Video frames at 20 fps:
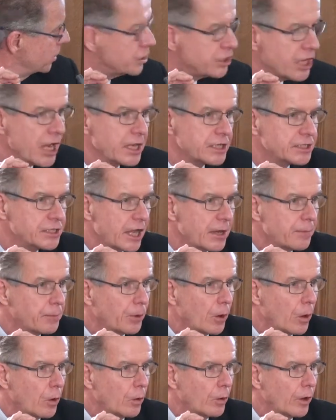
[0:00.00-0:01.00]
The JSA
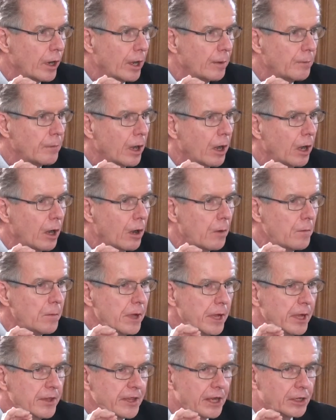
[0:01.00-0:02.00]
program,
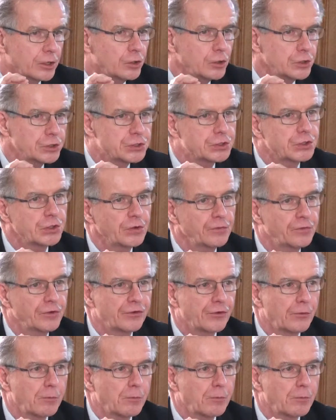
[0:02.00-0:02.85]
that could serve as